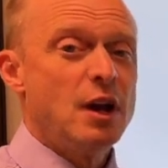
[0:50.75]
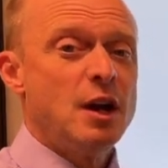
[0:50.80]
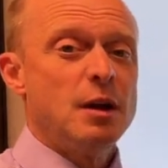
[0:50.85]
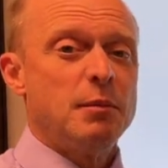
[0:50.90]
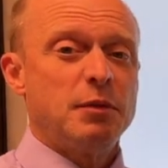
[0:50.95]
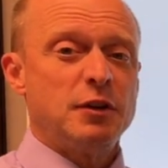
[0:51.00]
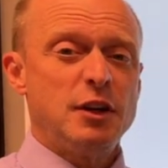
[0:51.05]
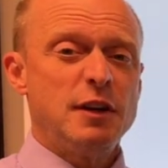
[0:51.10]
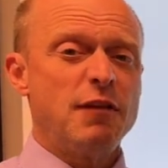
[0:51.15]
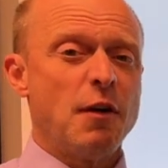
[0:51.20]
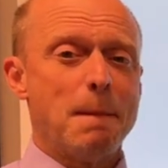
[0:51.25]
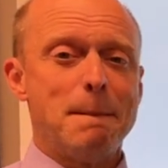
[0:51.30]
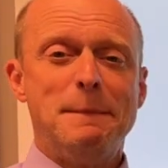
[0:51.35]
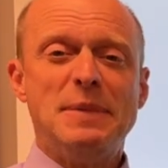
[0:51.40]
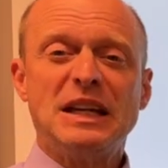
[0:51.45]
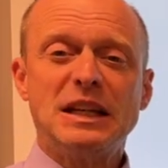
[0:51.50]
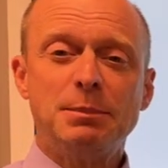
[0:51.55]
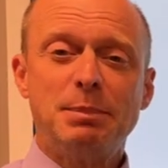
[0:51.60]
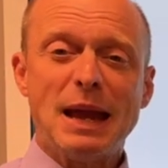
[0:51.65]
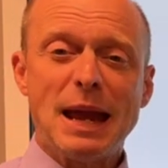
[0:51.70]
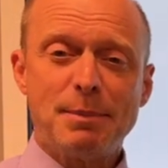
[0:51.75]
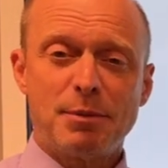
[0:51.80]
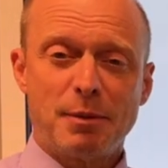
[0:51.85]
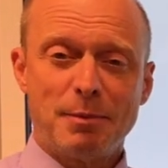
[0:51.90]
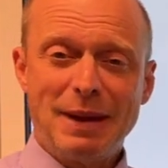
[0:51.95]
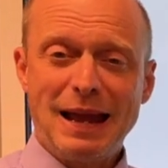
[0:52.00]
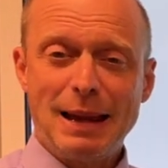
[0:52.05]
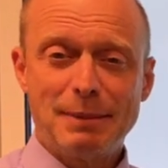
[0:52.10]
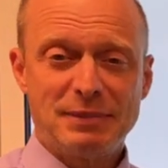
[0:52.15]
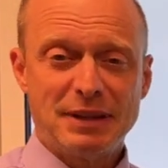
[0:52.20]
But you have a big paper
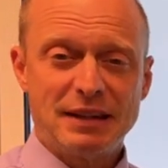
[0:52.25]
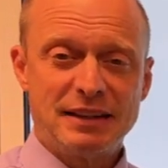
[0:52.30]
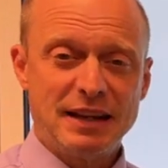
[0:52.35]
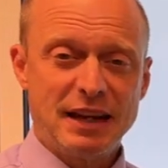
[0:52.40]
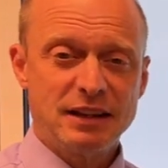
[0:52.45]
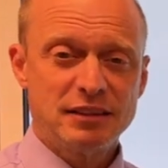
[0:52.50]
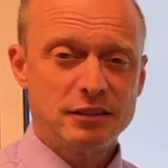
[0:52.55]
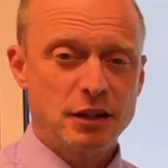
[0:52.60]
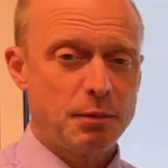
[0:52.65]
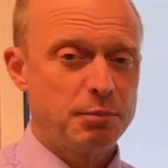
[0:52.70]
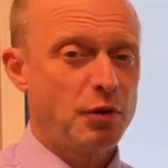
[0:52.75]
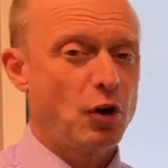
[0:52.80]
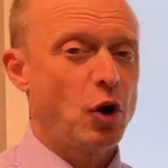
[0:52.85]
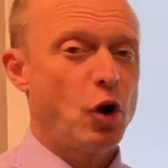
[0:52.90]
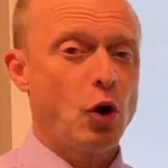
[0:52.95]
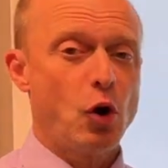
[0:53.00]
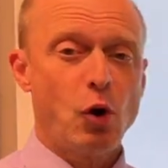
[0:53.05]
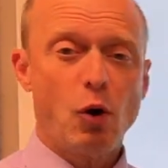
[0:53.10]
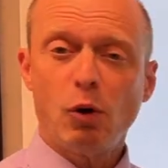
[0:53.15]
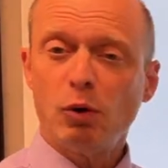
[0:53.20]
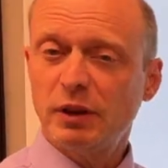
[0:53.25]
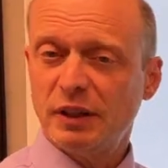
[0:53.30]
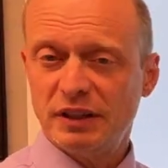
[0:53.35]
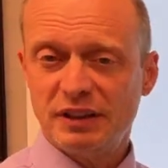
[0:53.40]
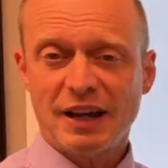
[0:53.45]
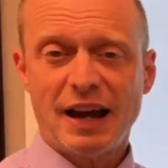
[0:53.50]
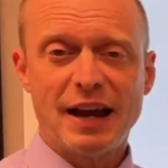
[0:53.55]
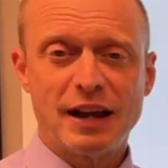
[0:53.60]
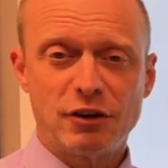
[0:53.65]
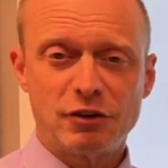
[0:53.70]
map that takes up a whole
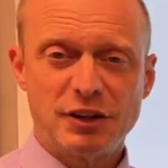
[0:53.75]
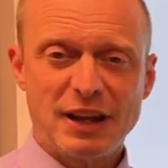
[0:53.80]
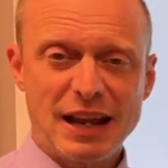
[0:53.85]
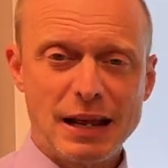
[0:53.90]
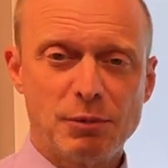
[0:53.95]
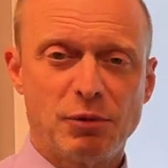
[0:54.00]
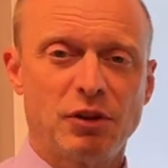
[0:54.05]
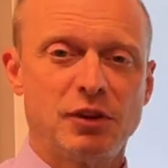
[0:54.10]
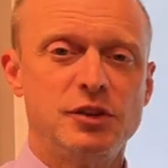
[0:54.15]
entire table.